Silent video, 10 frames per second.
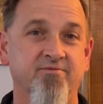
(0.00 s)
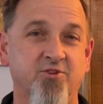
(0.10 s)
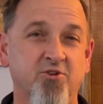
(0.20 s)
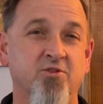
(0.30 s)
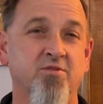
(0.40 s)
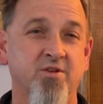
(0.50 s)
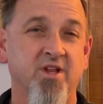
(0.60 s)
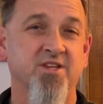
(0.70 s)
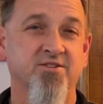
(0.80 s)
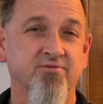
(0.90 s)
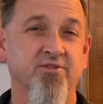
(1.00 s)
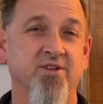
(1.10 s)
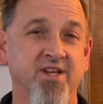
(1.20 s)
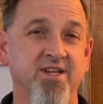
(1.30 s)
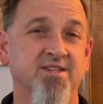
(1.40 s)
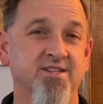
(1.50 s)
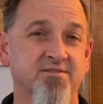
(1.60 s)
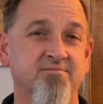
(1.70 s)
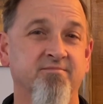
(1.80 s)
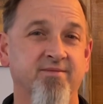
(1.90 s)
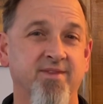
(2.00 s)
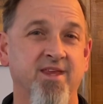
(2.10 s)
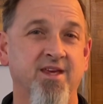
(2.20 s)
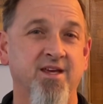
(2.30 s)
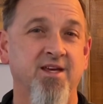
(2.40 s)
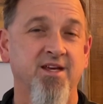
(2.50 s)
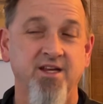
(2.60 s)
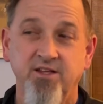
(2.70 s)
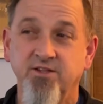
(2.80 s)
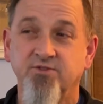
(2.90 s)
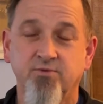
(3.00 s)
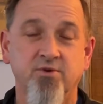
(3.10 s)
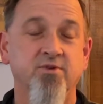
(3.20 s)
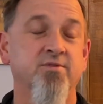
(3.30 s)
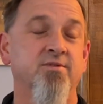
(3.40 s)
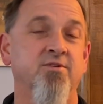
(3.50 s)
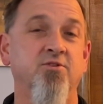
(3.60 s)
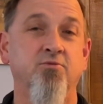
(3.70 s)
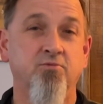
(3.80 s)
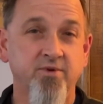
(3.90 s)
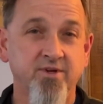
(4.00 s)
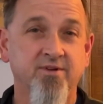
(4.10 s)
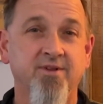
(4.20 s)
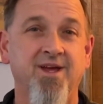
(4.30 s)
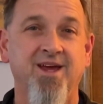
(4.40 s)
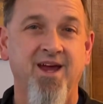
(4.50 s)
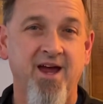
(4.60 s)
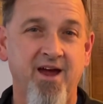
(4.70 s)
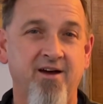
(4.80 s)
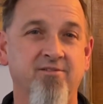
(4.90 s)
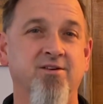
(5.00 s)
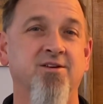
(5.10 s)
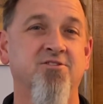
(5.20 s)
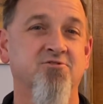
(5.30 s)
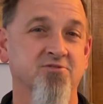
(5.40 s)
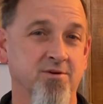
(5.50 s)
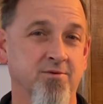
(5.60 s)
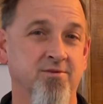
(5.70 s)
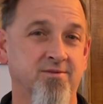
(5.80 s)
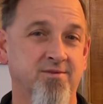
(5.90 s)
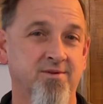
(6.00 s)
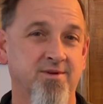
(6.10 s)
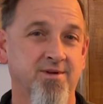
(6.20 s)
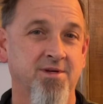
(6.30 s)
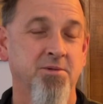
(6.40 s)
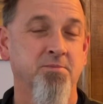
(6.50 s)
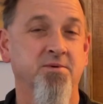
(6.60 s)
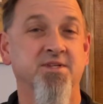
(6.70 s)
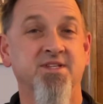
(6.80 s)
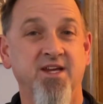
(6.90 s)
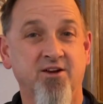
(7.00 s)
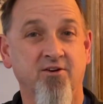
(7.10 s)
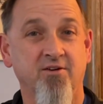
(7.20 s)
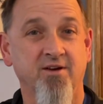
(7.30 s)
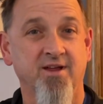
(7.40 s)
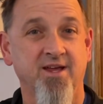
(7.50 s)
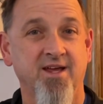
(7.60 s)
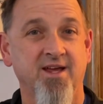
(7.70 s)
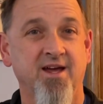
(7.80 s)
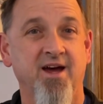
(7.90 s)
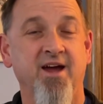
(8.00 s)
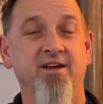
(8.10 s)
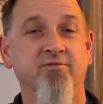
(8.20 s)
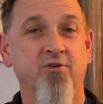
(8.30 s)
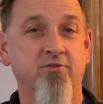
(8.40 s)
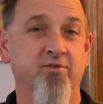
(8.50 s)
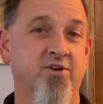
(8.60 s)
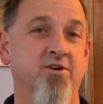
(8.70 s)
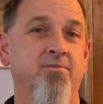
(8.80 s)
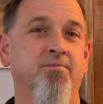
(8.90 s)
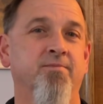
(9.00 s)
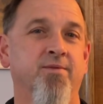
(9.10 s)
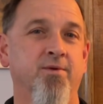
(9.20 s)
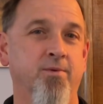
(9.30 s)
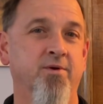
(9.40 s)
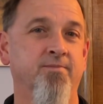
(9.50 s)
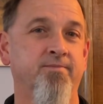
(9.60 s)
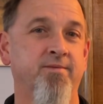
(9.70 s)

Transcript: Good lesson for Lent. In this world, you will have trouble. But take heart. I have overcome the world.